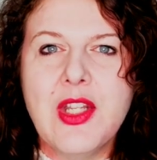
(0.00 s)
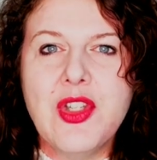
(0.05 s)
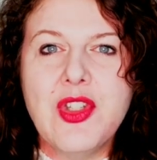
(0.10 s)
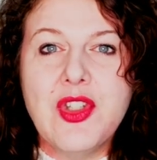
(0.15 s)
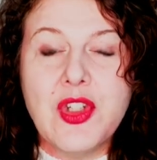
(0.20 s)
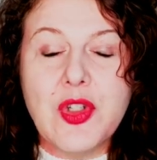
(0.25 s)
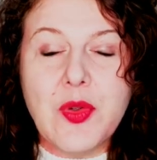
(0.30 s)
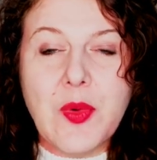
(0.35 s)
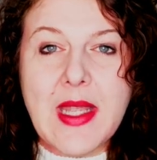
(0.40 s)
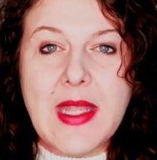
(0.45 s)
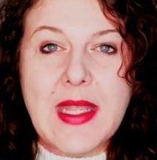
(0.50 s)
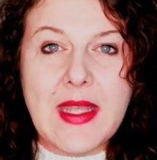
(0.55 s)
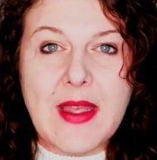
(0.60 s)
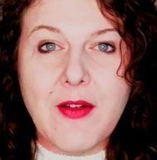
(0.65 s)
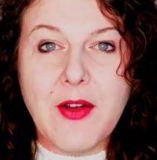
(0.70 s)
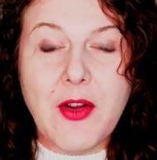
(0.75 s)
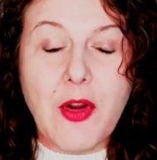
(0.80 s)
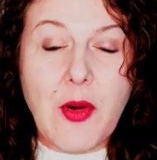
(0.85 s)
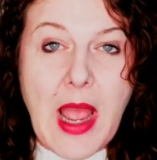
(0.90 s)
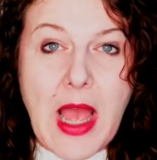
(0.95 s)
doing
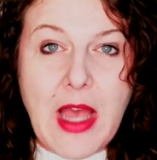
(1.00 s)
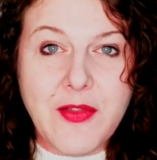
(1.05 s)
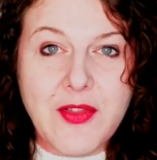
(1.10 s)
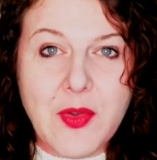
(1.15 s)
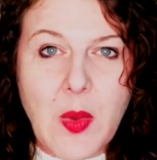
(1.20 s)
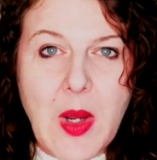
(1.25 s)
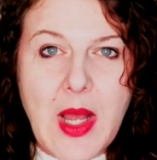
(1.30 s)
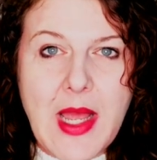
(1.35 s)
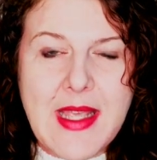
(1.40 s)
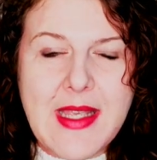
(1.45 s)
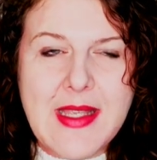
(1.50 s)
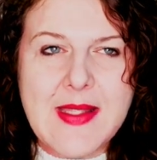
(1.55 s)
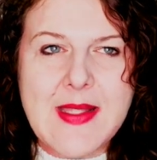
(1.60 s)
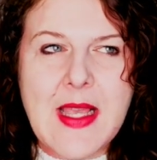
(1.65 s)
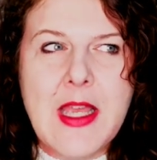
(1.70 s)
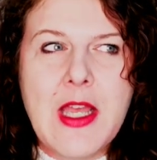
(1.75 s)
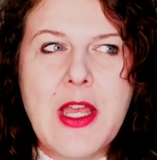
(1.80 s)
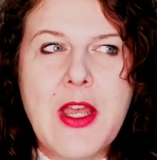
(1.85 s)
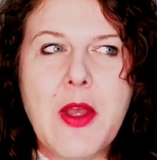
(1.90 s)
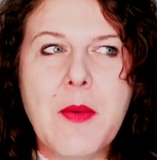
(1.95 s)
craft-wise.
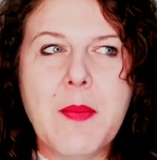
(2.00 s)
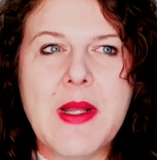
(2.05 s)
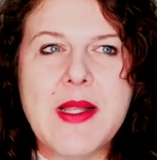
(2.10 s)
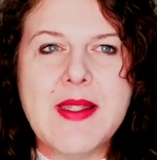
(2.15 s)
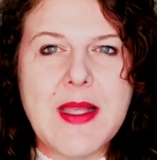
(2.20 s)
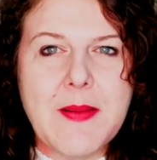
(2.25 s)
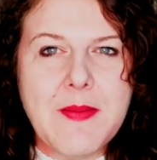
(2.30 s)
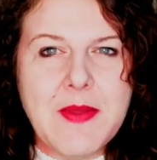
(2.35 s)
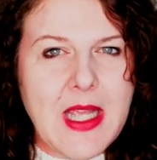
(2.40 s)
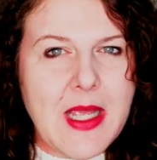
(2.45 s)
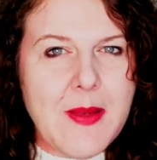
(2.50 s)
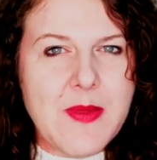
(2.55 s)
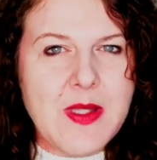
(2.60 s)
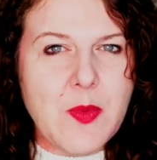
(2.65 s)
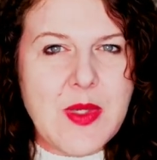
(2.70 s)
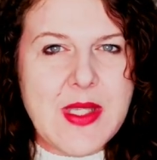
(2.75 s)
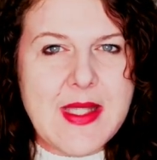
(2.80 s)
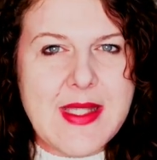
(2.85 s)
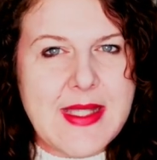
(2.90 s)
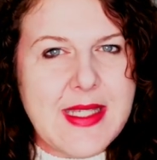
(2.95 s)
But sometimes
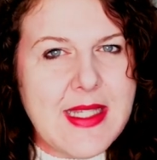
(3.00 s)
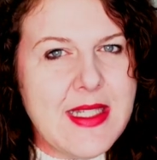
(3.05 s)
we see